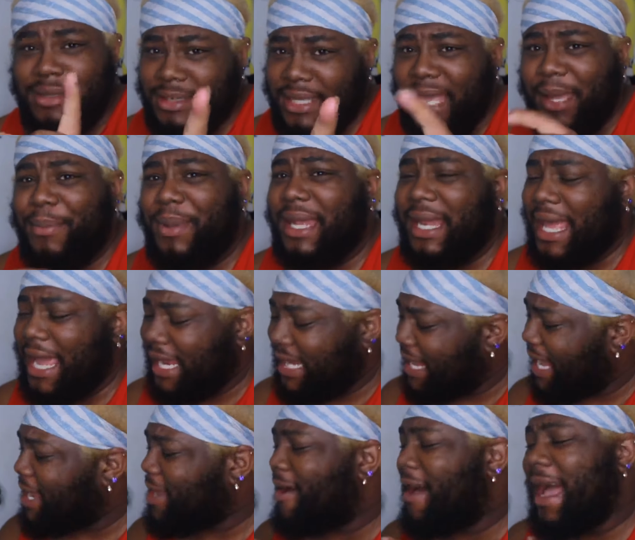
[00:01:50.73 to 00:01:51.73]
It be like
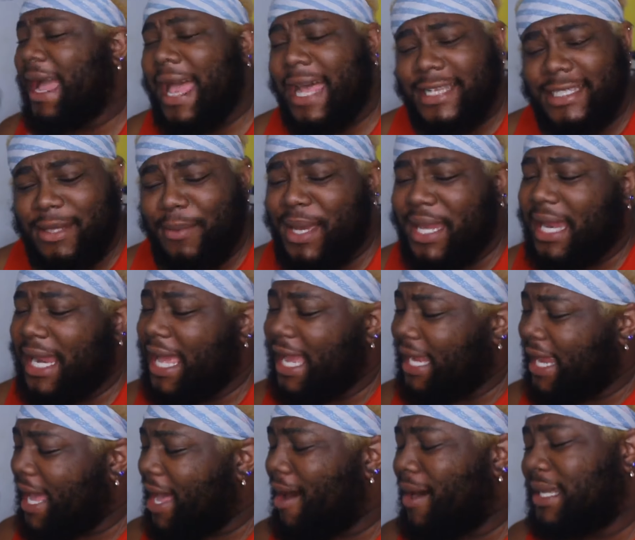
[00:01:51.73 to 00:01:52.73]
that, y'all. I got somebody like
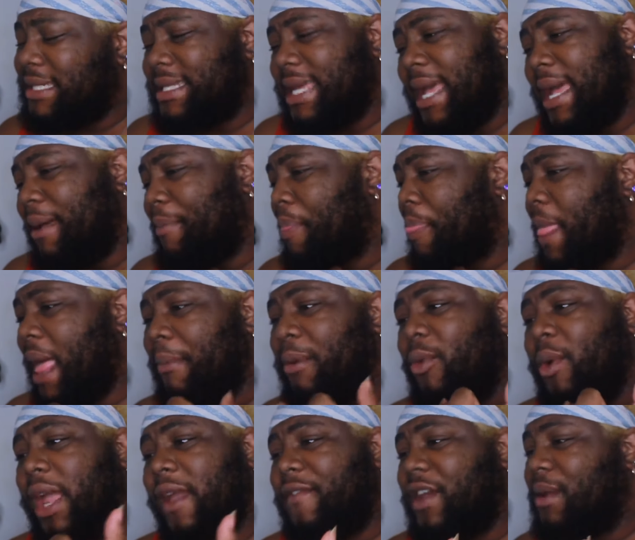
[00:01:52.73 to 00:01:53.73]
that all the time. I be
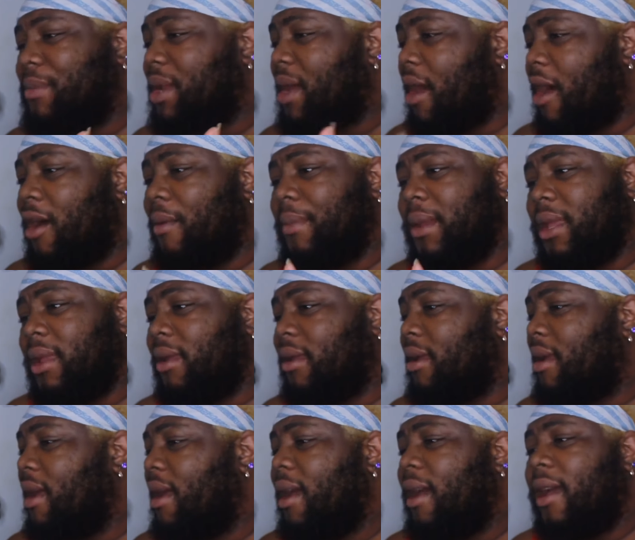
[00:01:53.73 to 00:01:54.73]
waiting for him to call
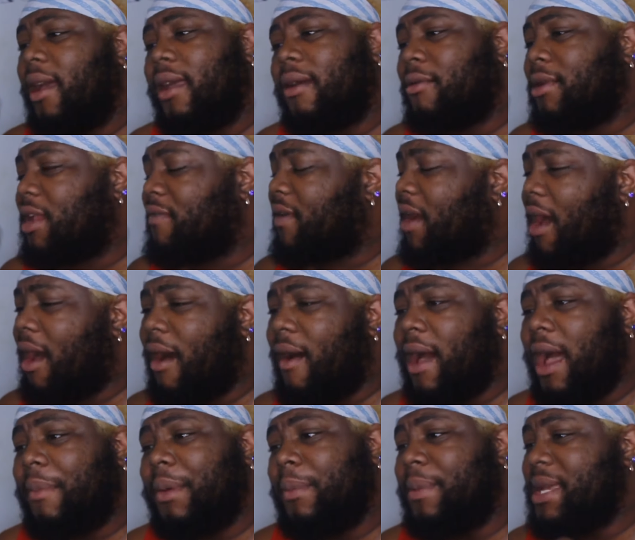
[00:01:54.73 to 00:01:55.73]
me. He'll never
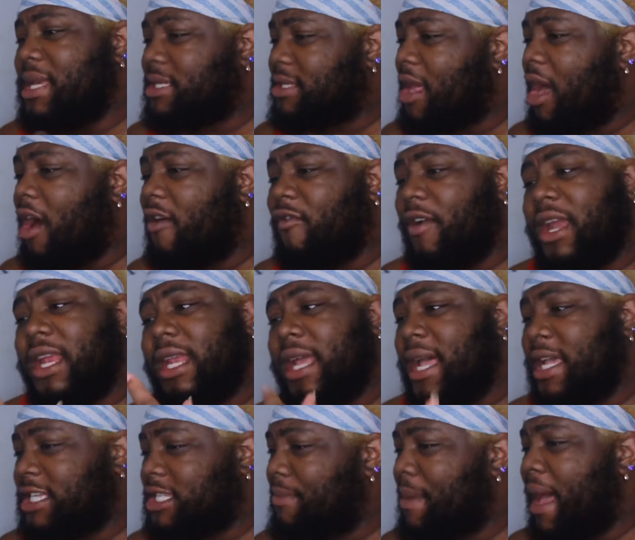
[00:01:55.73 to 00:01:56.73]
call, I'll be pissed off, ready to
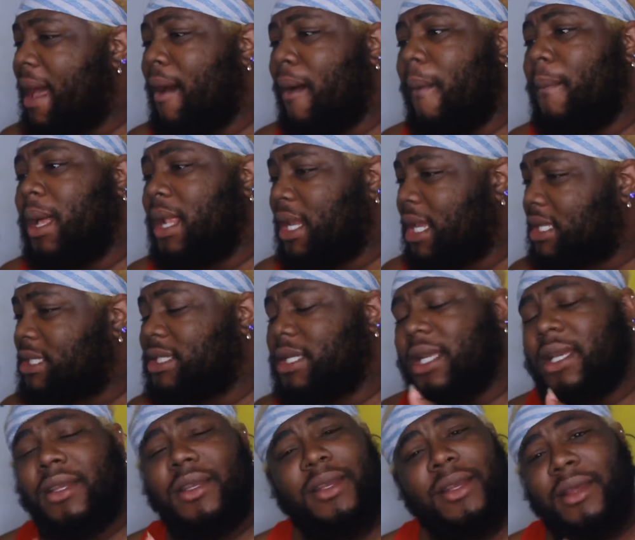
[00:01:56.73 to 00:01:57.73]
cuss him out, but
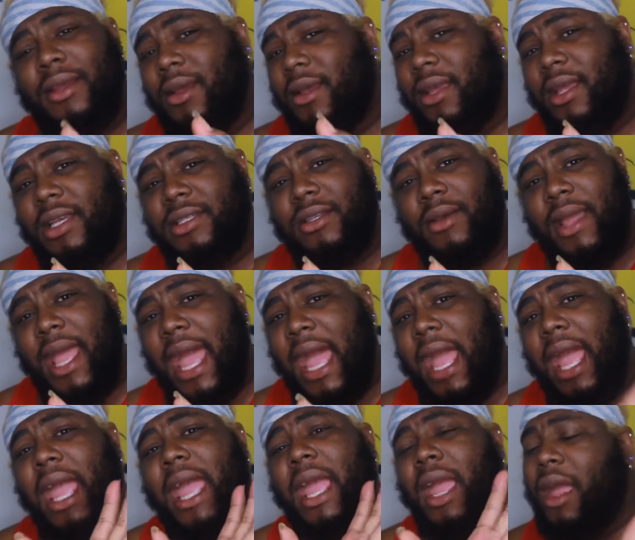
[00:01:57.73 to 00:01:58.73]
listen, it's
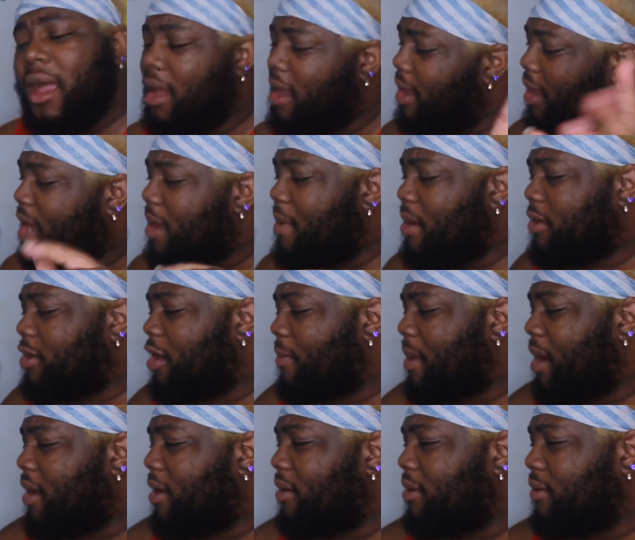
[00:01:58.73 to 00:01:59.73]
okay. Come on,
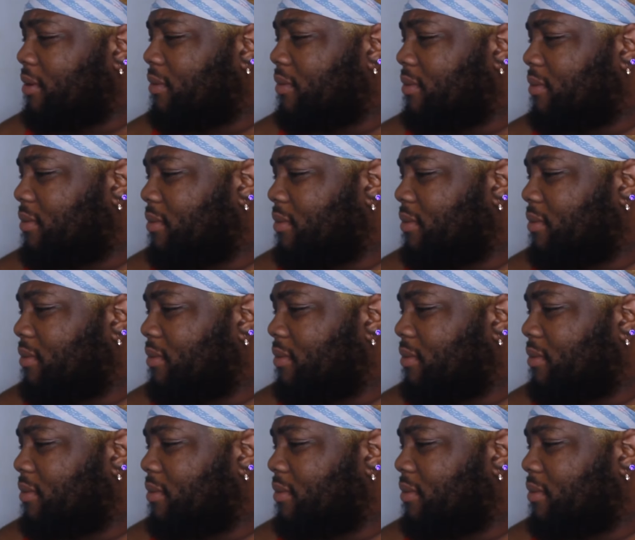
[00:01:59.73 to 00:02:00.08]
Domo.